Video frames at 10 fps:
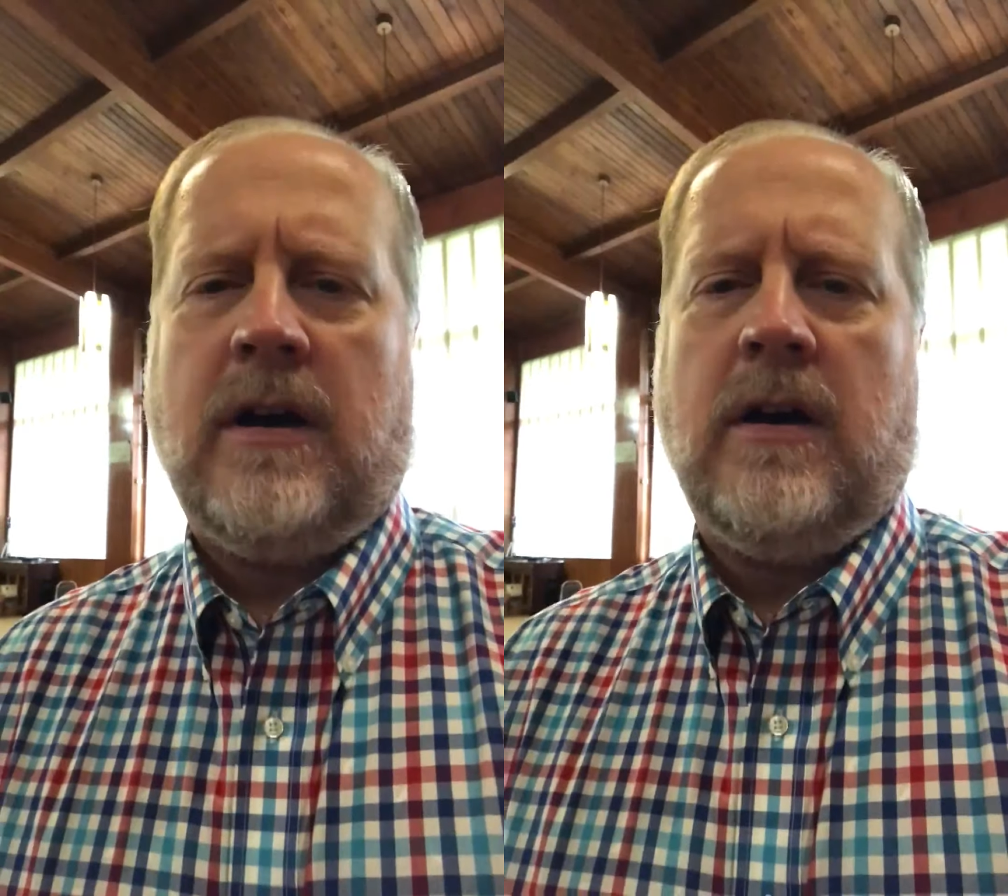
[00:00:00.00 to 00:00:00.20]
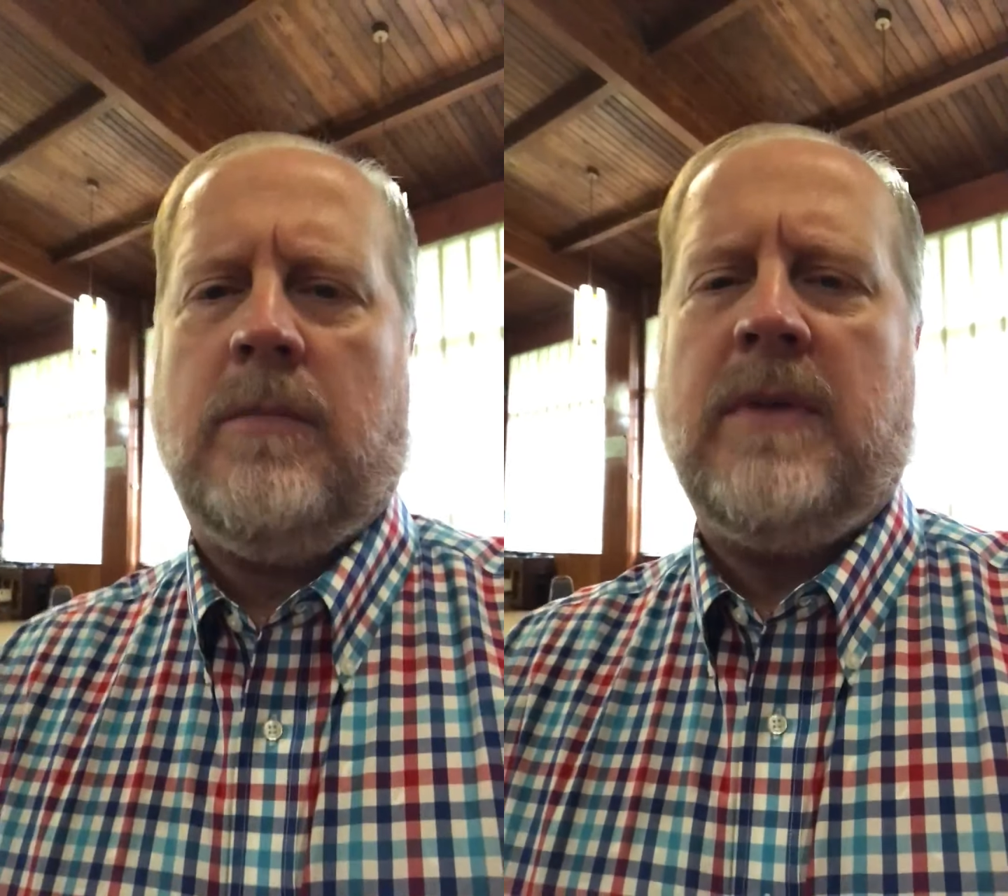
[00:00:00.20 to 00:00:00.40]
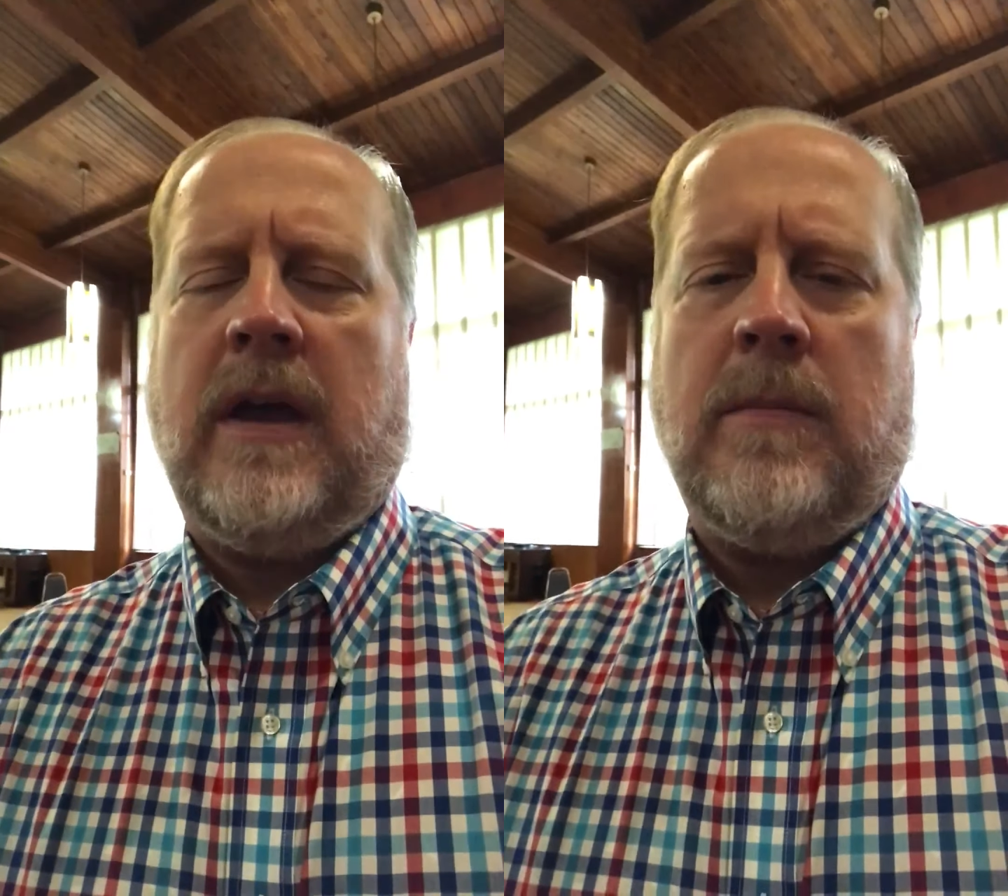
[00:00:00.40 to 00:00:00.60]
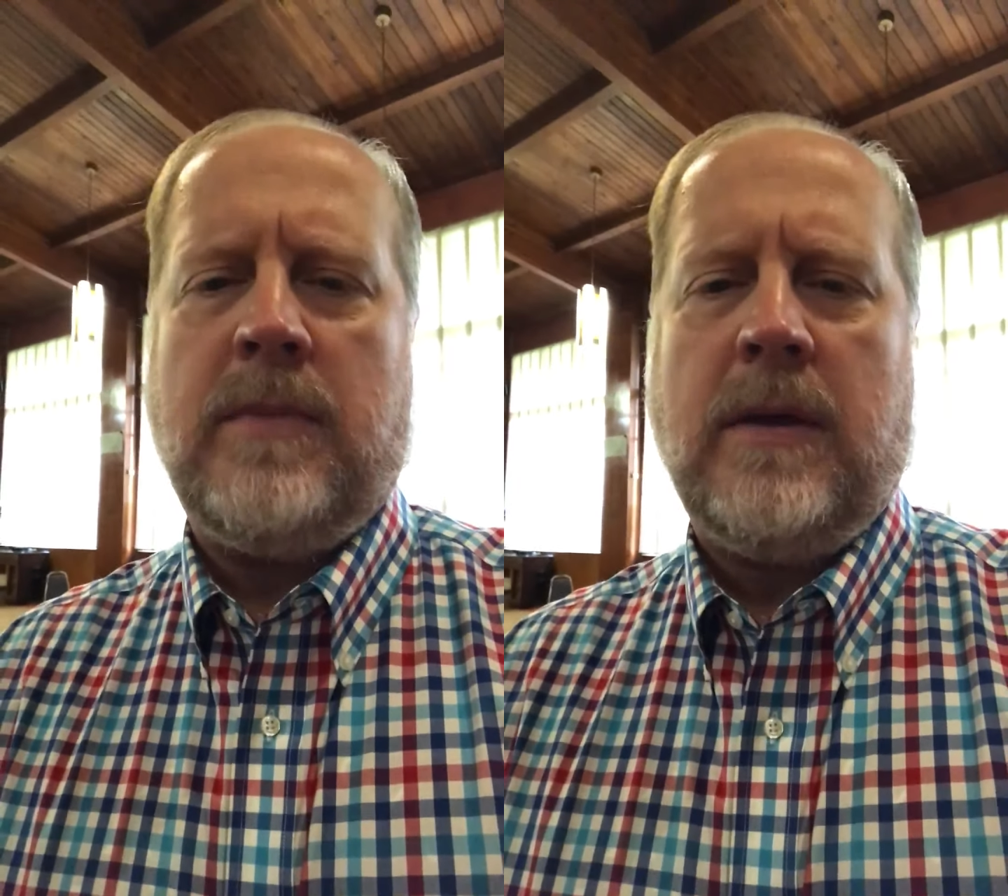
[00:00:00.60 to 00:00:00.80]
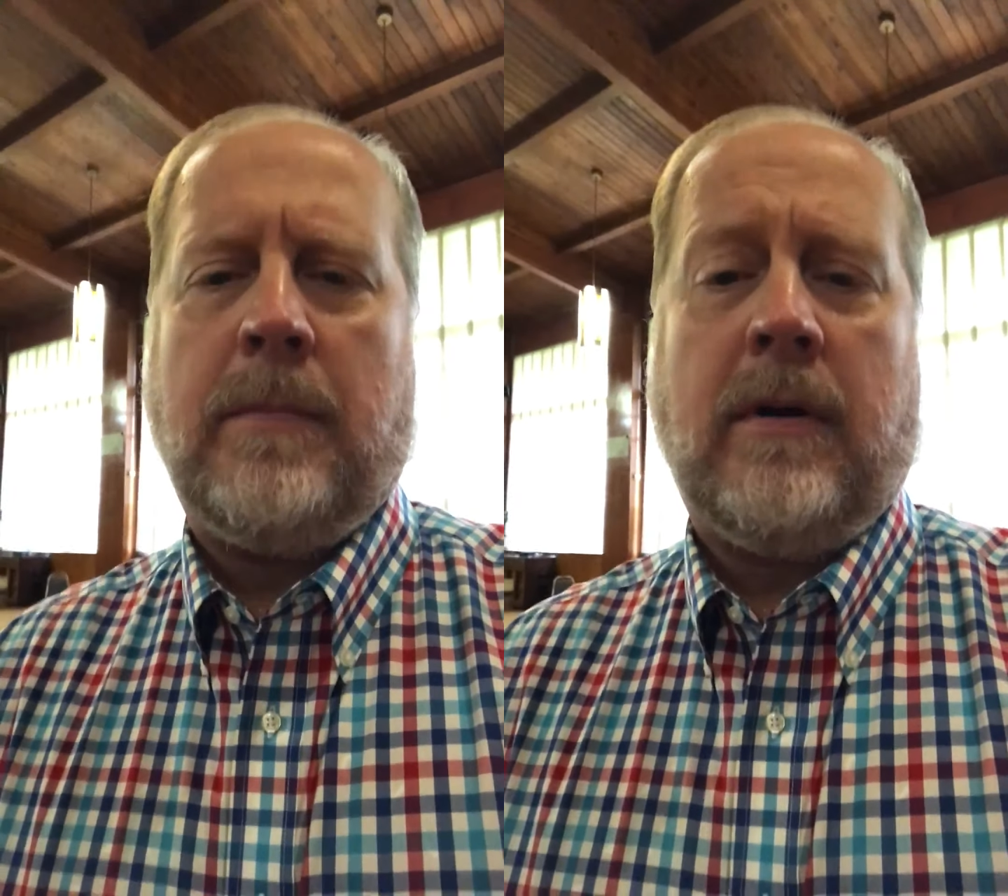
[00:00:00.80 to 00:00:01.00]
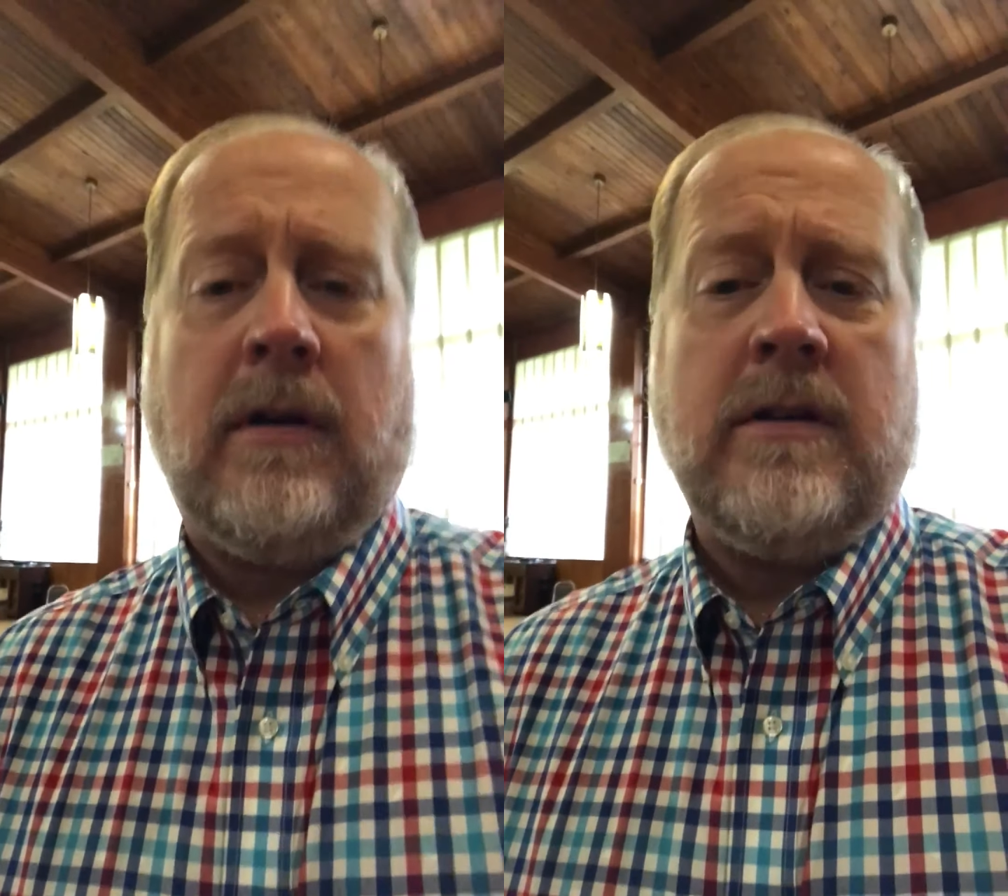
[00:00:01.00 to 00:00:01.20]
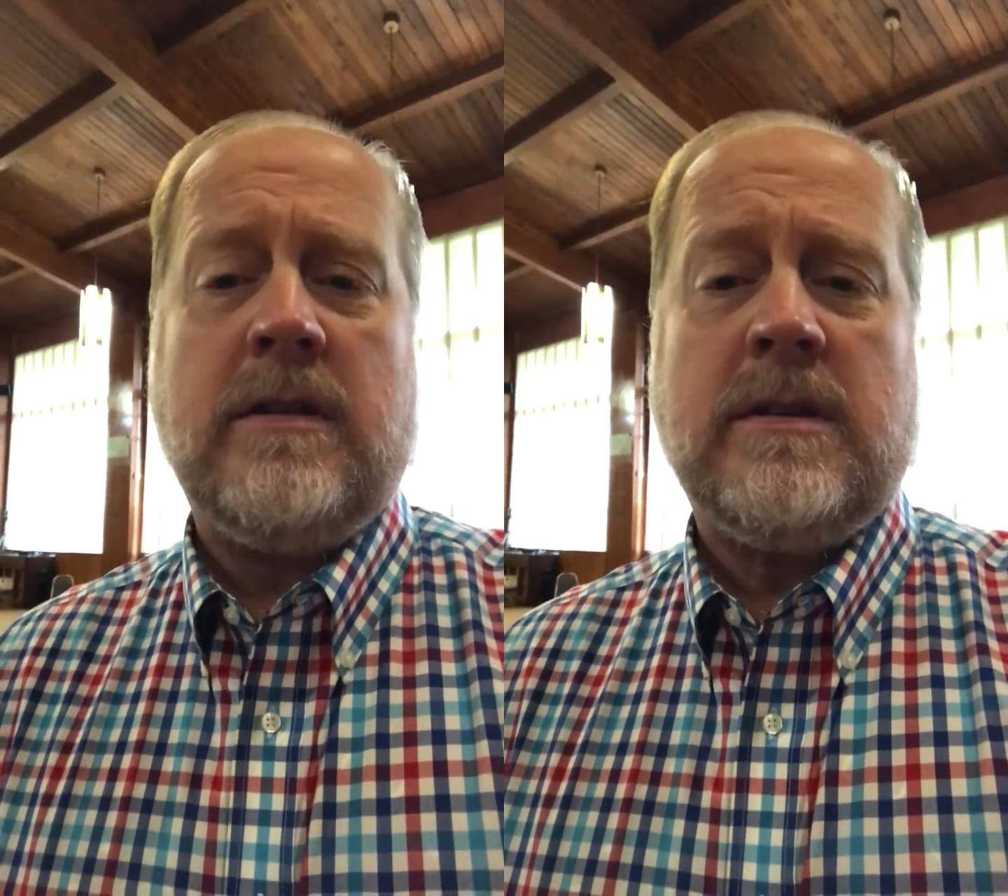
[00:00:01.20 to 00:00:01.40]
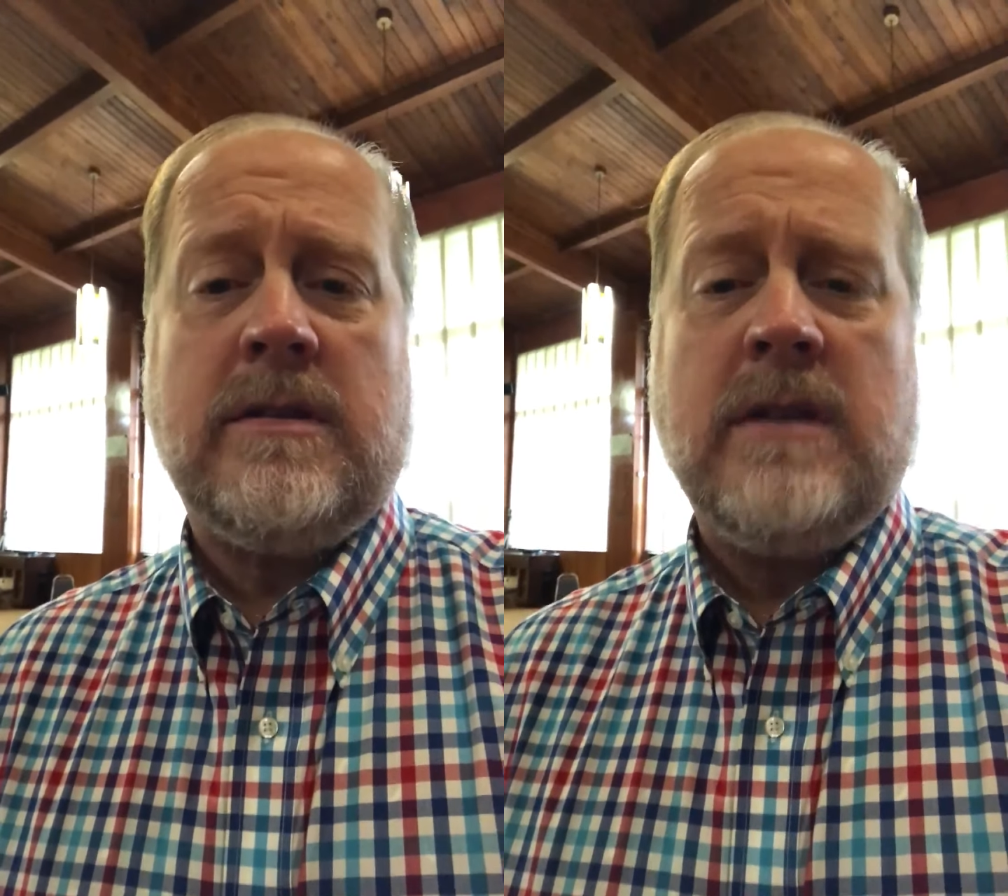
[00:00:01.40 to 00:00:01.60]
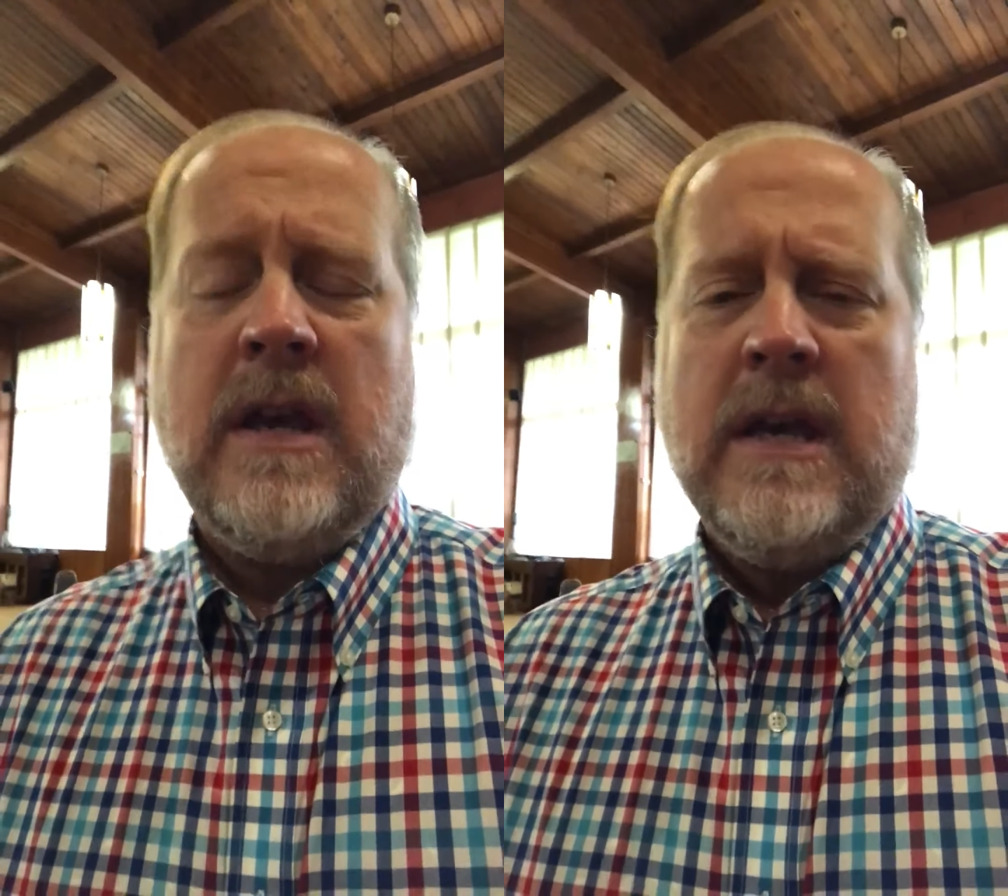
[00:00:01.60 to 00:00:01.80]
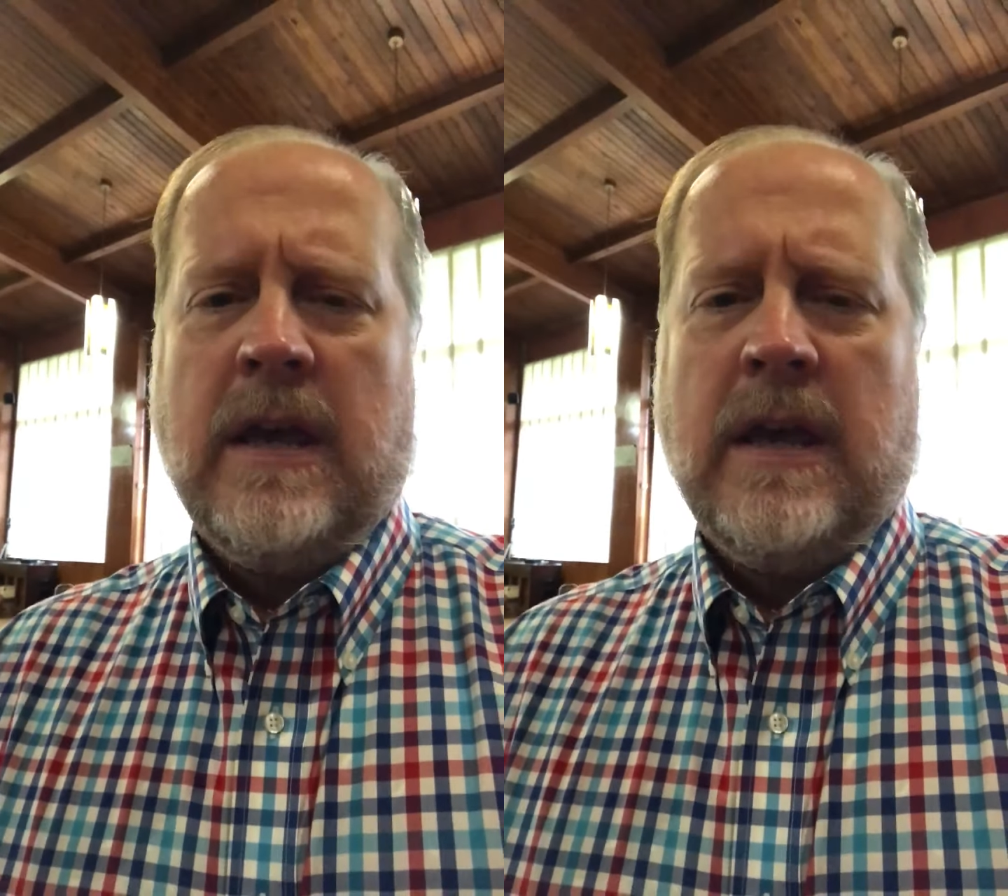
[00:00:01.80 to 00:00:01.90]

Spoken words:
come and be a part of this